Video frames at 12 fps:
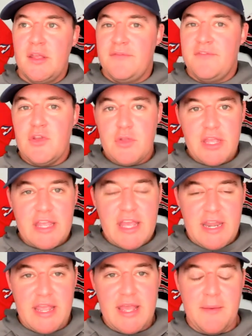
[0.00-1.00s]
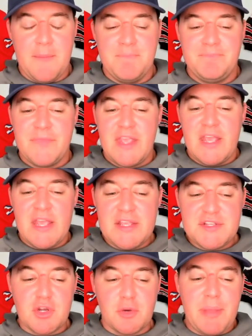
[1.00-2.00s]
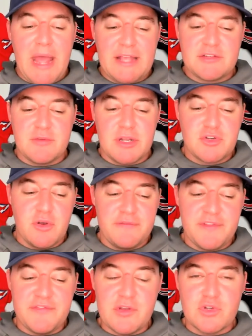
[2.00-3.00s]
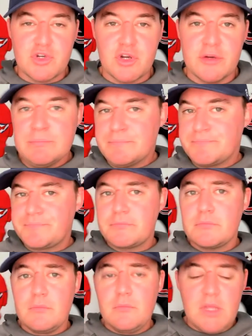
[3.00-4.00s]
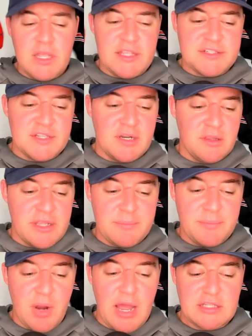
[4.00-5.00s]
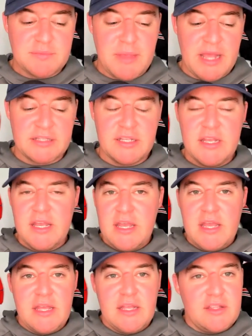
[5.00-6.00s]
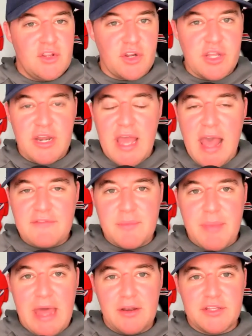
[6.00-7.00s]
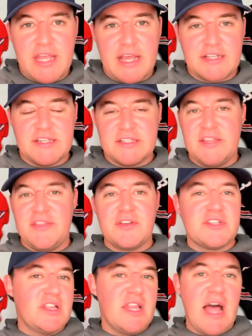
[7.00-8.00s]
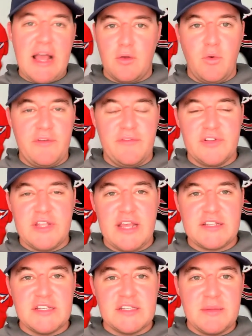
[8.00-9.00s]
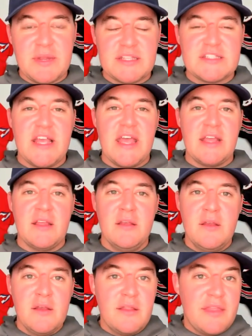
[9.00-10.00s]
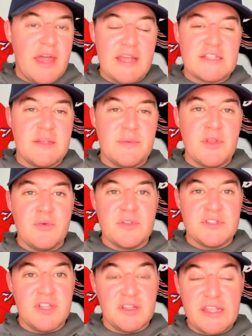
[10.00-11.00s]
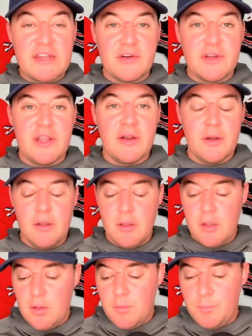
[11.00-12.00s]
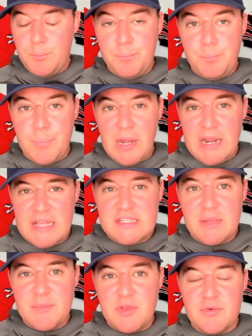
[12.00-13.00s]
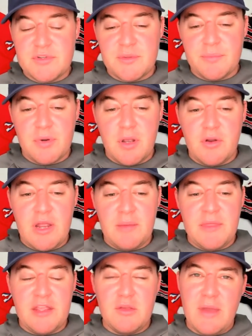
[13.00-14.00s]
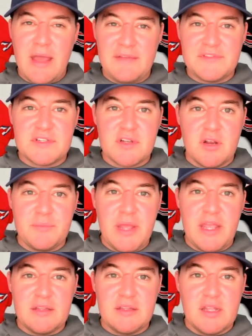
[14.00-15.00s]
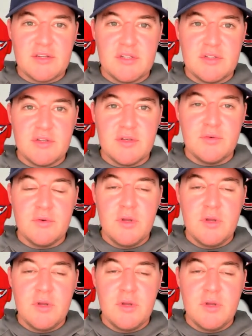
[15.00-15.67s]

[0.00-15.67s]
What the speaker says: If you can get him, he's your pass rusher of the future. He's an elite prospect. You're going to have to battle Texas, and there's a lot going for Texas. I'm not saying that SMU is the leader here, But SMU is a program that you have to start paying attention to